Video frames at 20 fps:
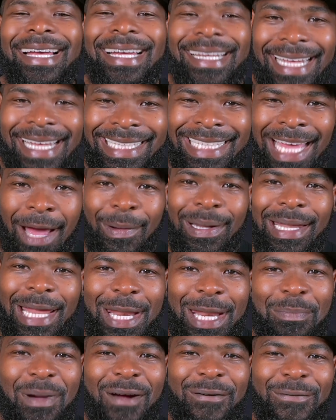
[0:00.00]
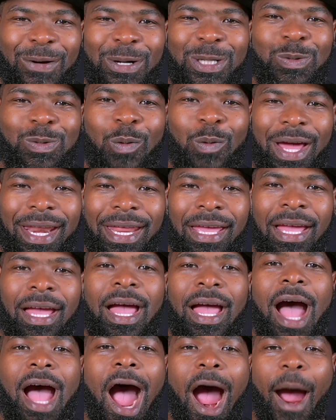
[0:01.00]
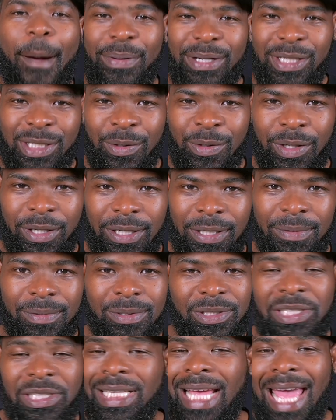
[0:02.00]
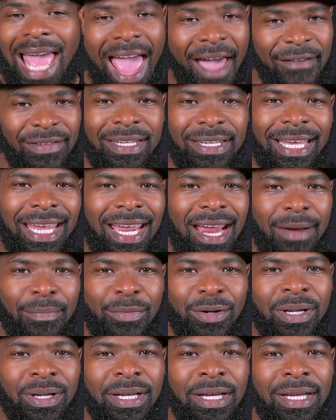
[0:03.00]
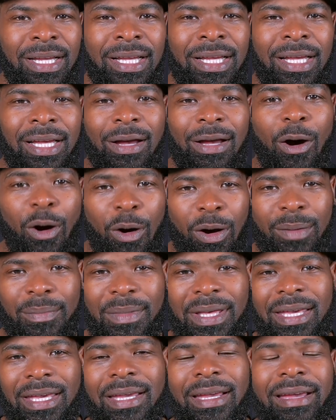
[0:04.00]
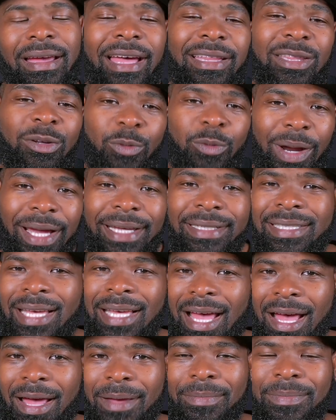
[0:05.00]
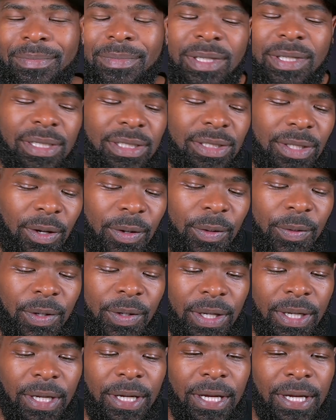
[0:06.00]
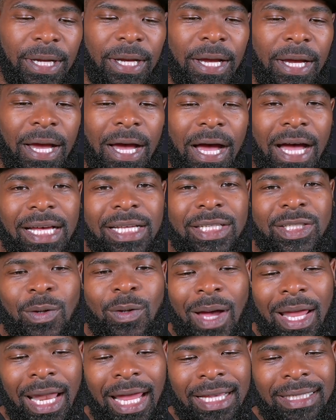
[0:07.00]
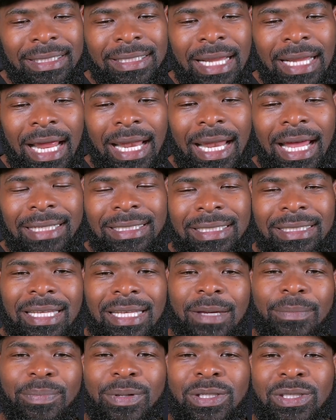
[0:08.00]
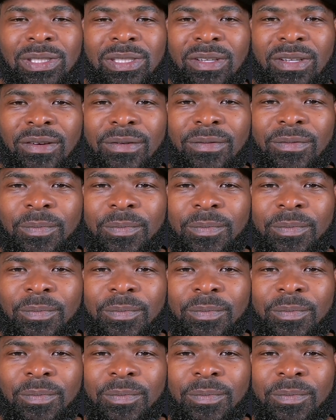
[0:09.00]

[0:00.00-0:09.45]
how I landed my first wedding opportunity, just having the camera on me at the right time. So like I said, I like to take pictures of,